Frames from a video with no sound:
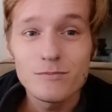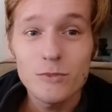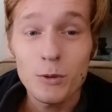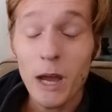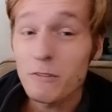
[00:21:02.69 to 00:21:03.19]

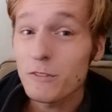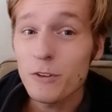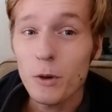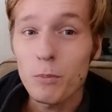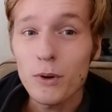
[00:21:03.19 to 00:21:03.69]
You have a
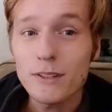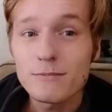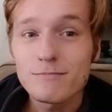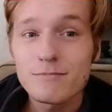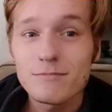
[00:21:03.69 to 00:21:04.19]
fair point.
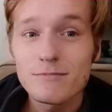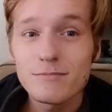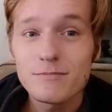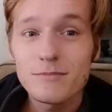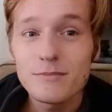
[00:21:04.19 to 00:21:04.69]

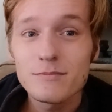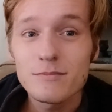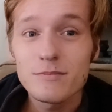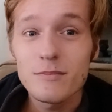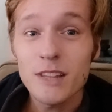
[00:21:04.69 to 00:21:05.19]

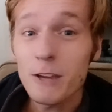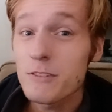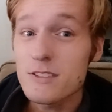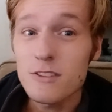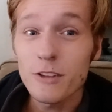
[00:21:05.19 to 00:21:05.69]
Life
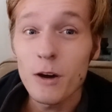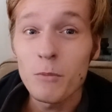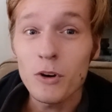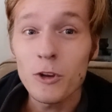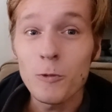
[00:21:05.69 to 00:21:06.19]
is a lot
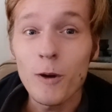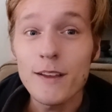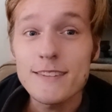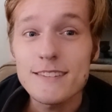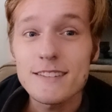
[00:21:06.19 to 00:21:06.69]
more nuanced